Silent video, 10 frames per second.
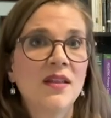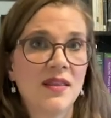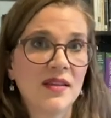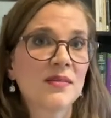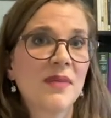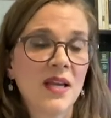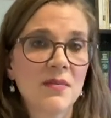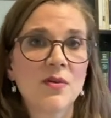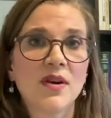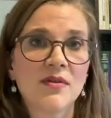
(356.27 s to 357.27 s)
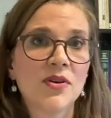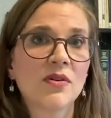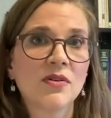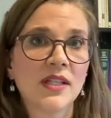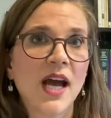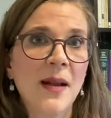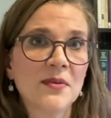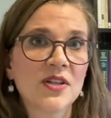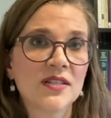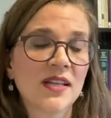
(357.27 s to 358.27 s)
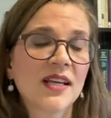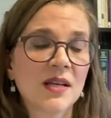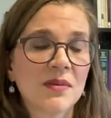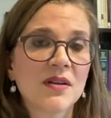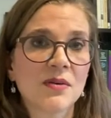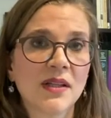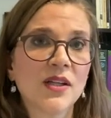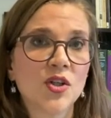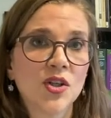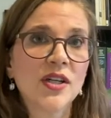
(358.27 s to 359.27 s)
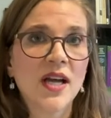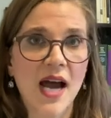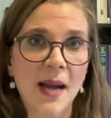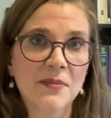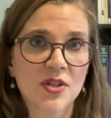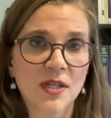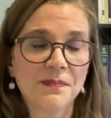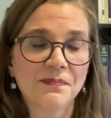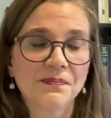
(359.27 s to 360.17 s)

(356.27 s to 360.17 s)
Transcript: this might be one of your only options and it can be a really good option